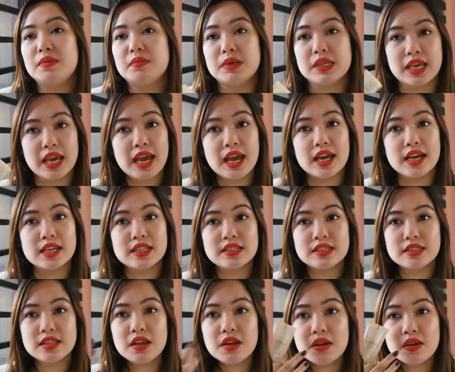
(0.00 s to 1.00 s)
But yeah,
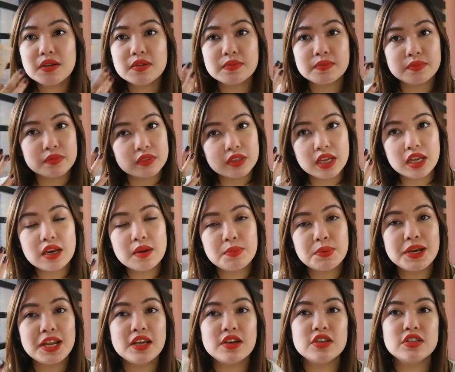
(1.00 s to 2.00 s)
it still did
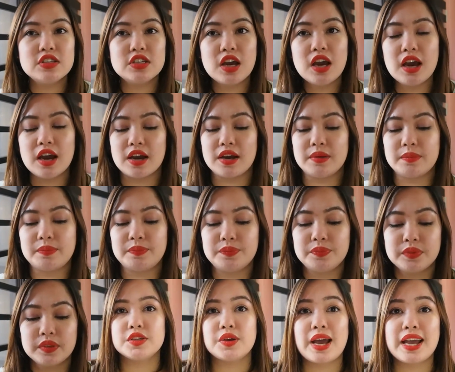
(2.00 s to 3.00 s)
a pretty good job.
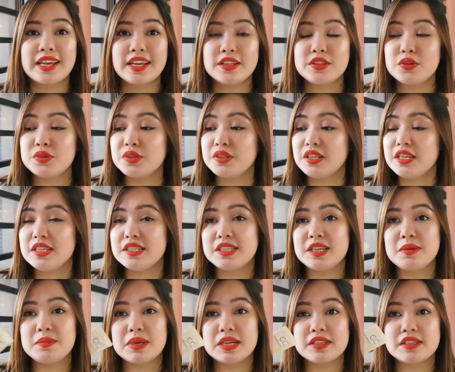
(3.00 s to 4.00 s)
I can totally
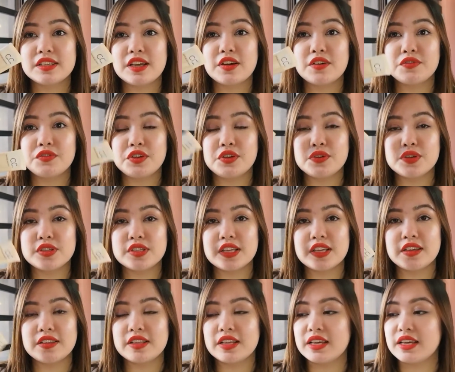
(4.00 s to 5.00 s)
see myself
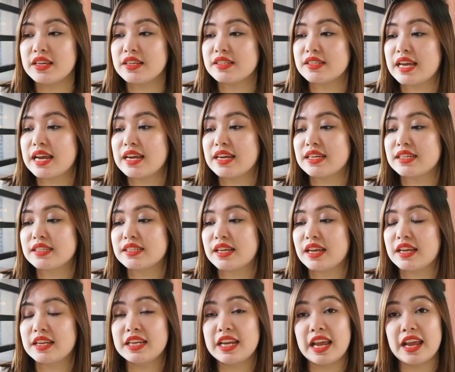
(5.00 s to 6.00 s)
using this as
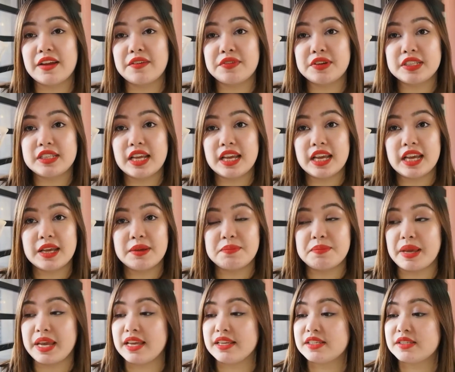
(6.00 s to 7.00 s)
an everyday
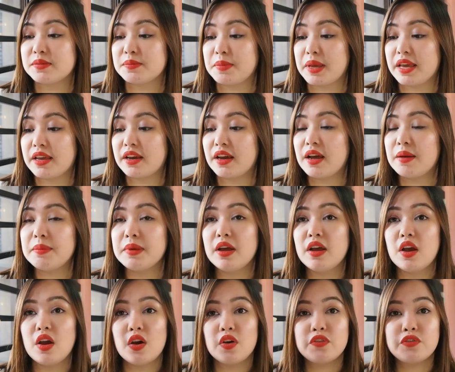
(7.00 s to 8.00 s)
base makeup.
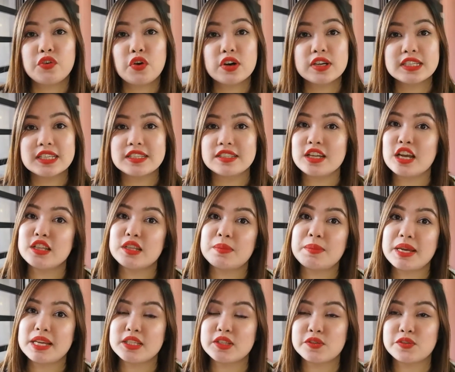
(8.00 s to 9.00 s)
Of course, it's not the
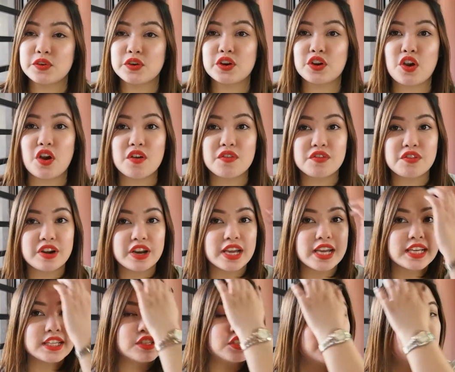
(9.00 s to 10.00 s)
best for
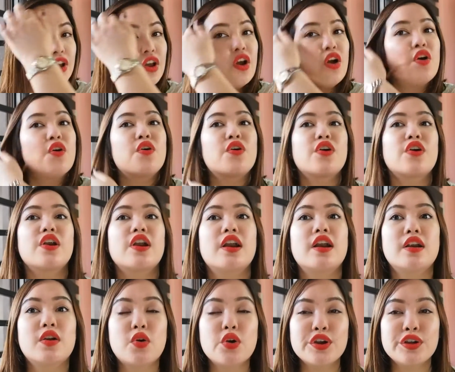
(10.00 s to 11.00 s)
coverage
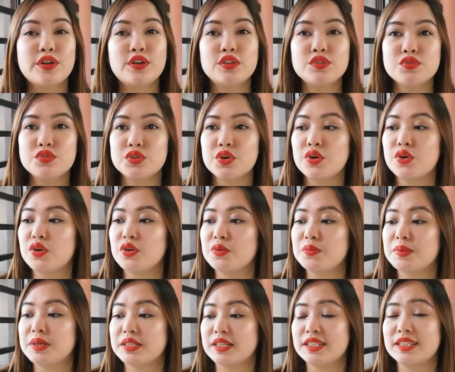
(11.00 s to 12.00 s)
or oil control,
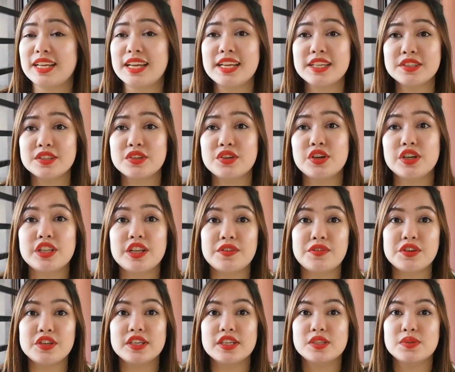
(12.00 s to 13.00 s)
but it is good if
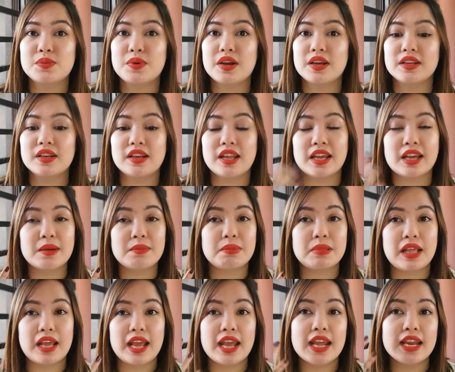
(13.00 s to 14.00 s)
you just want like a
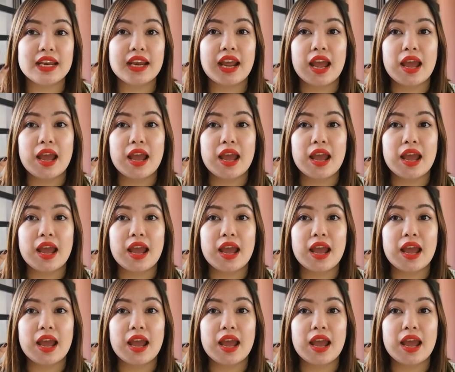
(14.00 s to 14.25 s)
plain